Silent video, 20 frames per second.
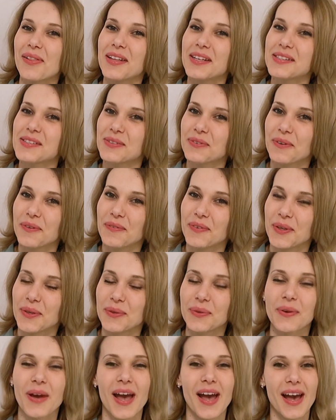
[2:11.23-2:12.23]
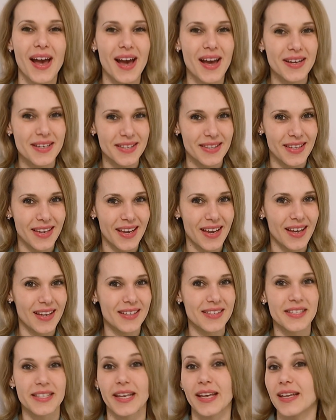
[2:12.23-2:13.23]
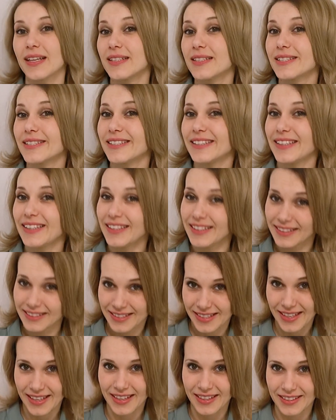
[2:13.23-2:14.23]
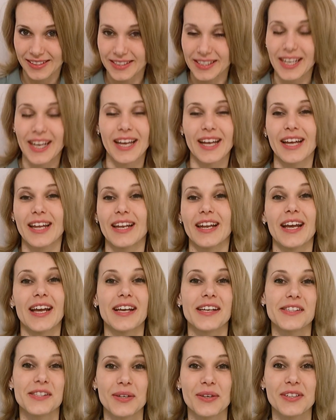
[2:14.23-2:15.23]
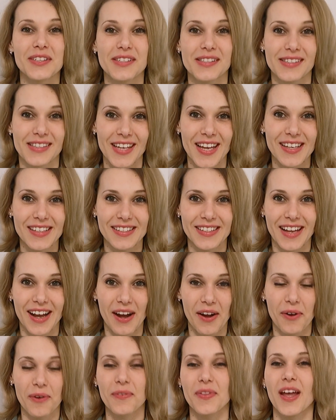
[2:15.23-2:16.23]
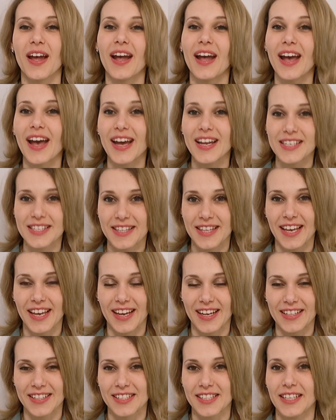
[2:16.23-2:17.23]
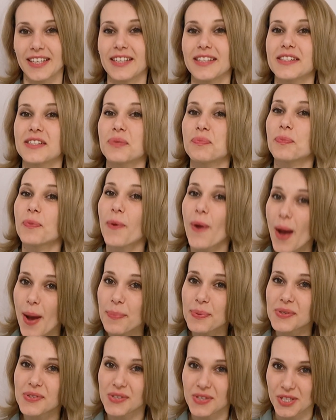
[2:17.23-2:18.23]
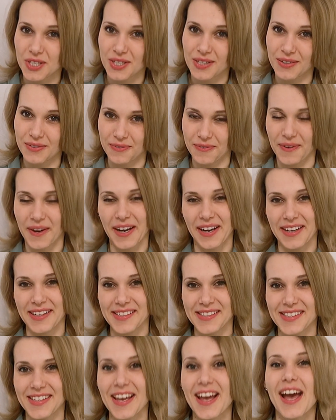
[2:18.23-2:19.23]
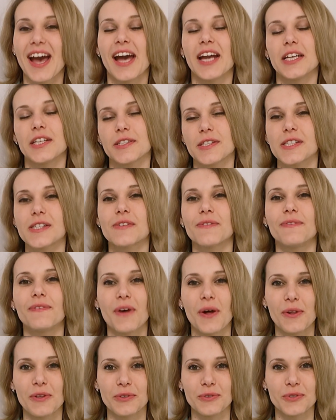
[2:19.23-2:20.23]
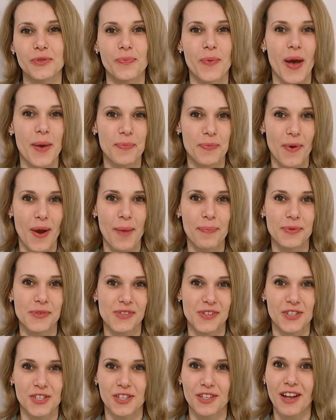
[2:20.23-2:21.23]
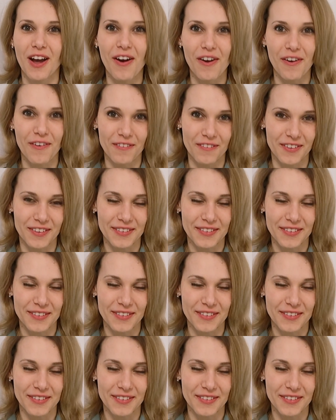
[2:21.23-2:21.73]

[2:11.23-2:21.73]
let's review at the end and in the end. And as you understand now, at the end is a prepositional phrase, and it is followed by a preposition of.